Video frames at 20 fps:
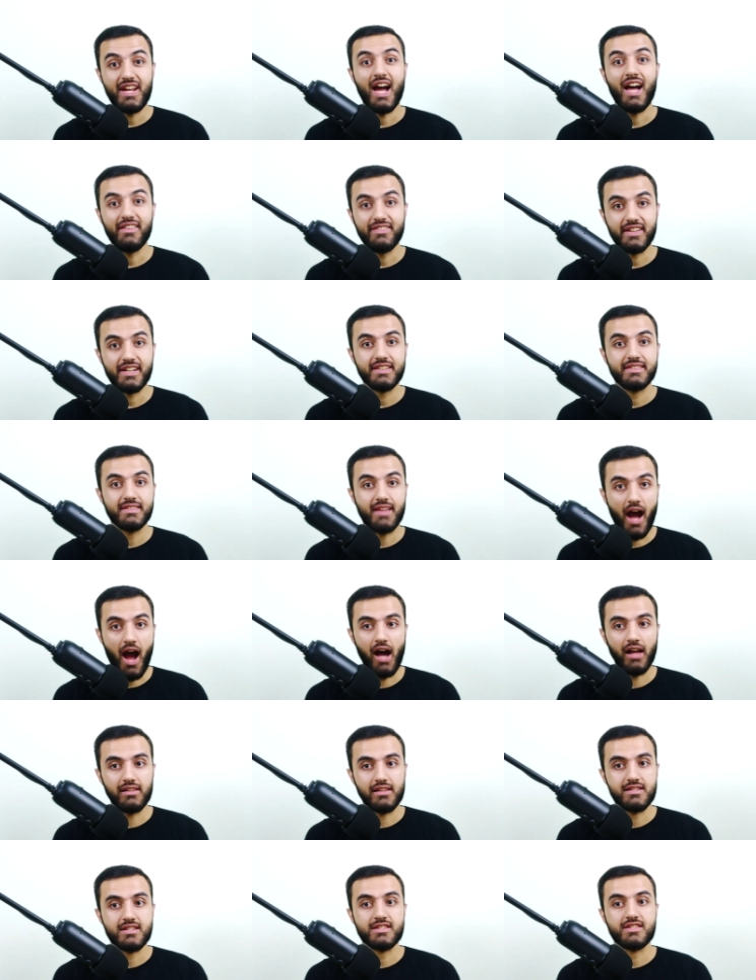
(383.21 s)
hundred
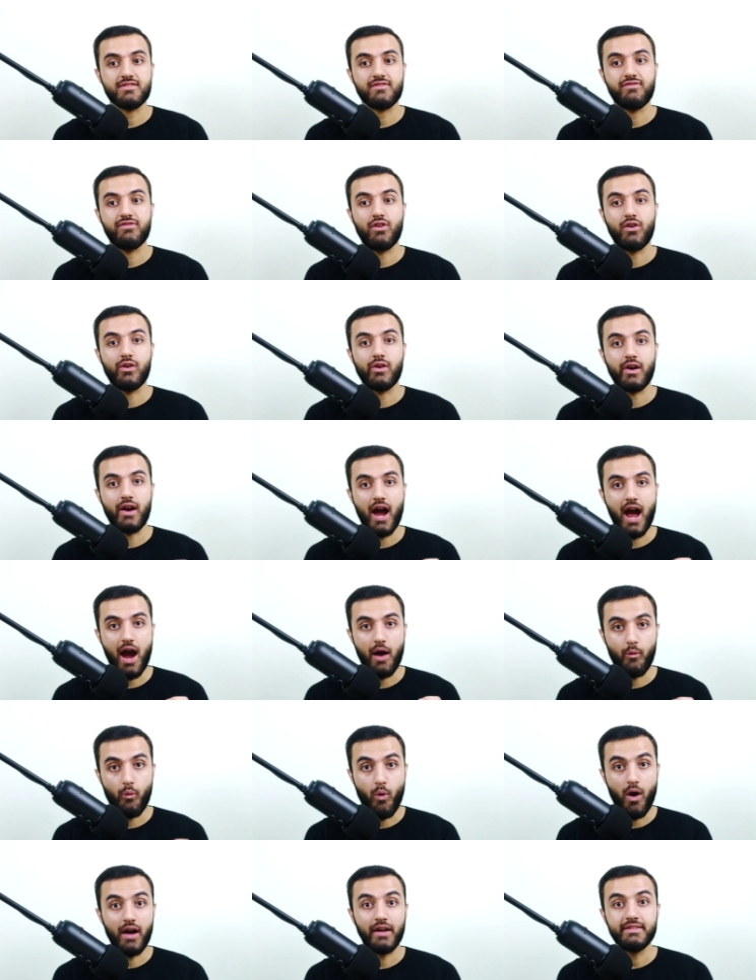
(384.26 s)
dollars for a
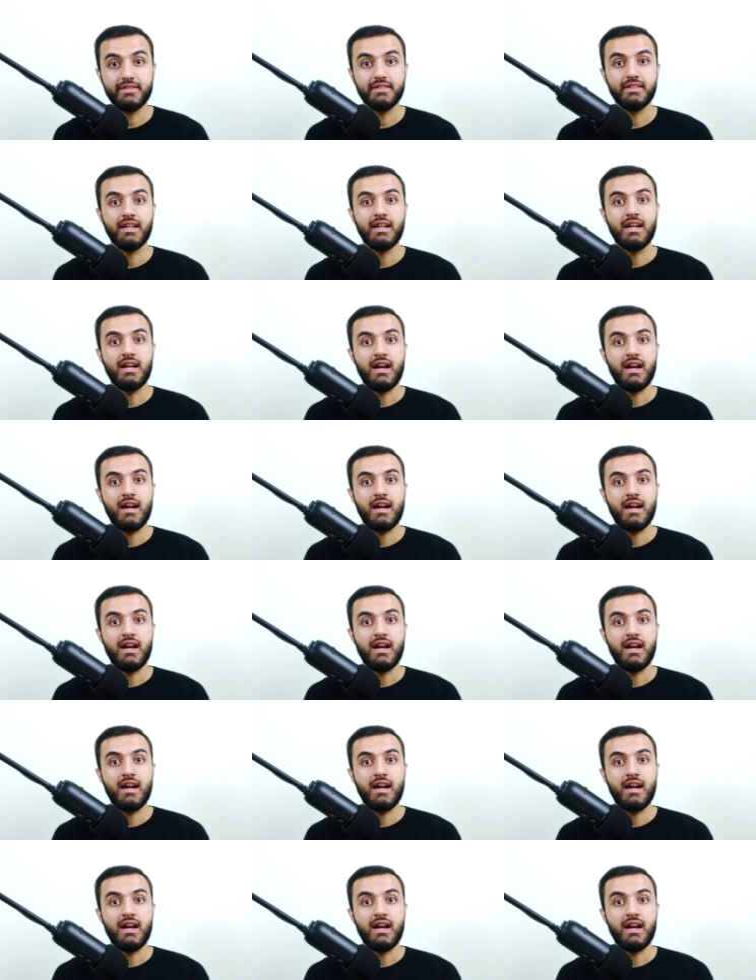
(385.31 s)
one